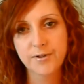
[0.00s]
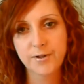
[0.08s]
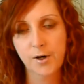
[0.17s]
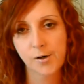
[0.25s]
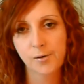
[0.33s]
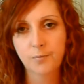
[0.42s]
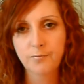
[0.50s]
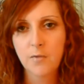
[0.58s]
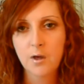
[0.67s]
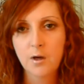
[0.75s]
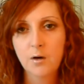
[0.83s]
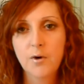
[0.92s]
So
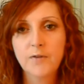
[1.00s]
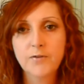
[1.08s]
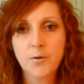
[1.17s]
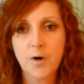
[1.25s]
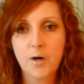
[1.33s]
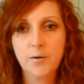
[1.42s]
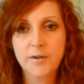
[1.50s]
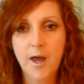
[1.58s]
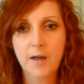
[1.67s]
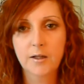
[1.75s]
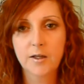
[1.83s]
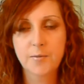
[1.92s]
we'll have to work with that a
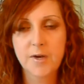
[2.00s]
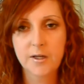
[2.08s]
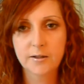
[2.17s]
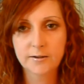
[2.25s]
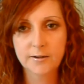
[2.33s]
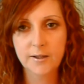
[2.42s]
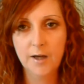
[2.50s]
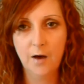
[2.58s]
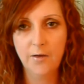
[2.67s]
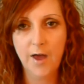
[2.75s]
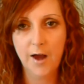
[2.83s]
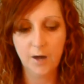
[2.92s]
little bit and see how
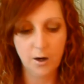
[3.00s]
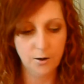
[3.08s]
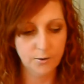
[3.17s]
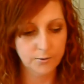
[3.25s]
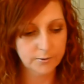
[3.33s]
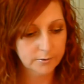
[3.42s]
that goes.